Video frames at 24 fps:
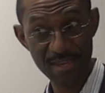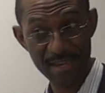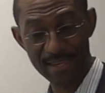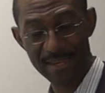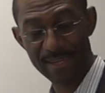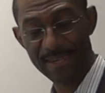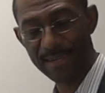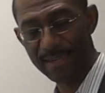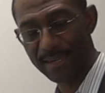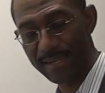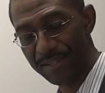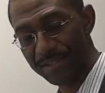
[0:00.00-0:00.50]
their
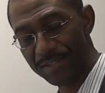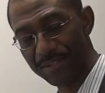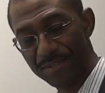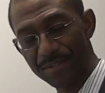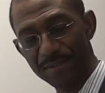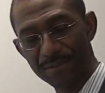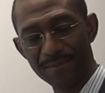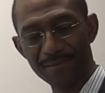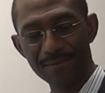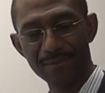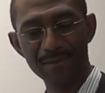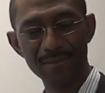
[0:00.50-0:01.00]

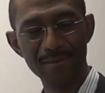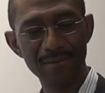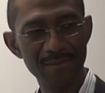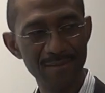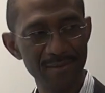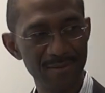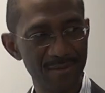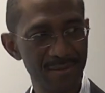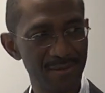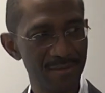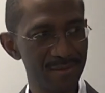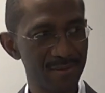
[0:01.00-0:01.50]
kids
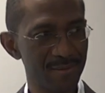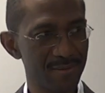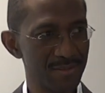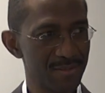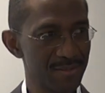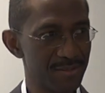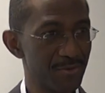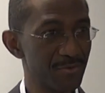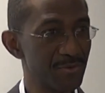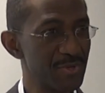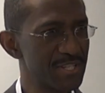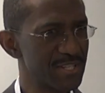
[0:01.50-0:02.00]

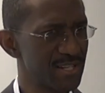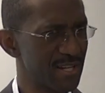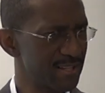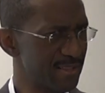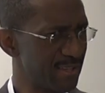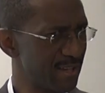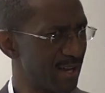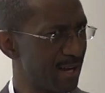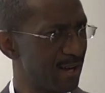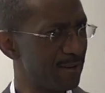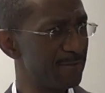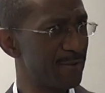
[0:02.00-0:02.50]
to recite
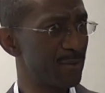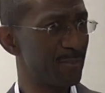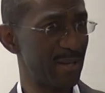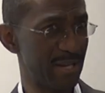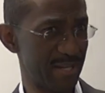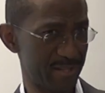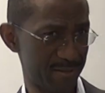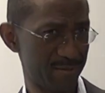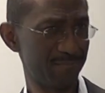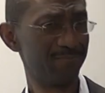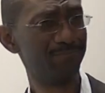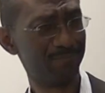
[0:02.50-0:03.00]
the
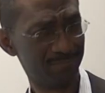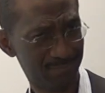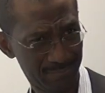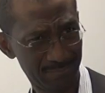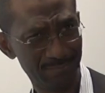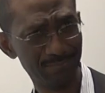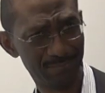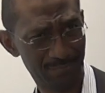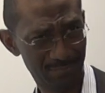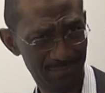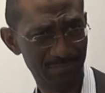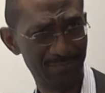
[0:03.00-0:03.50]
alphabet,
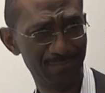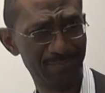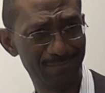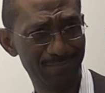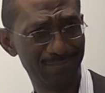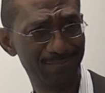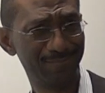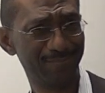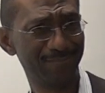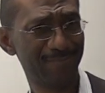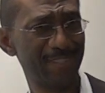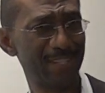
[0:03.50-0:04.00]

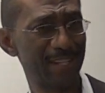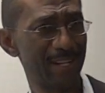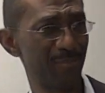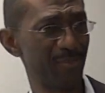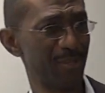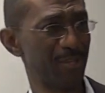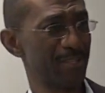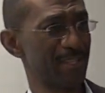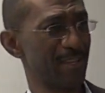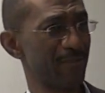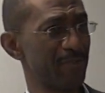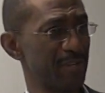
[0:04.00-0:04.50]

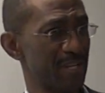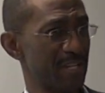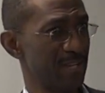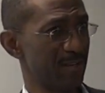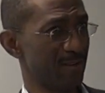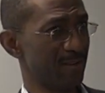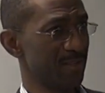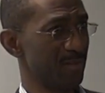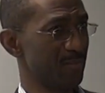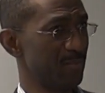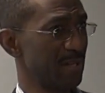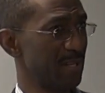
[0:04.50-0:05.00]
because every
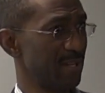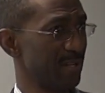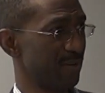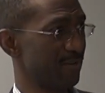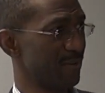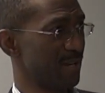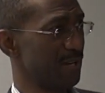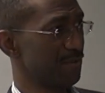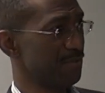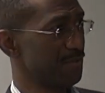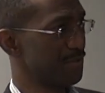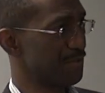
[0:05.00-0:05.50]
kid on the
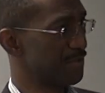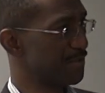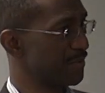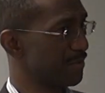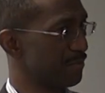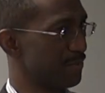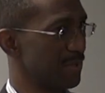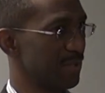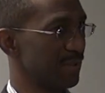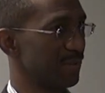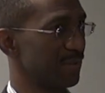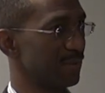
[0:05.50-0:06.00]
playground is
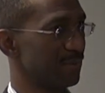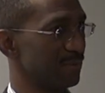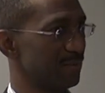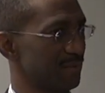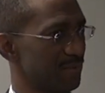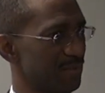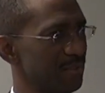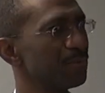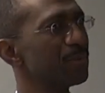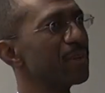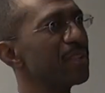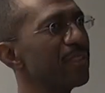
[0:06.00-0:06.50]
doing
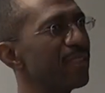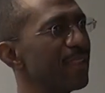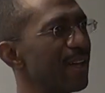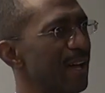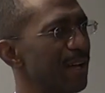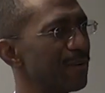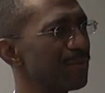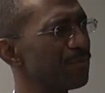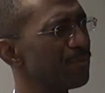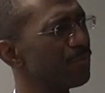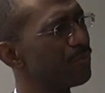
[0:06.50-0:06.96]
that.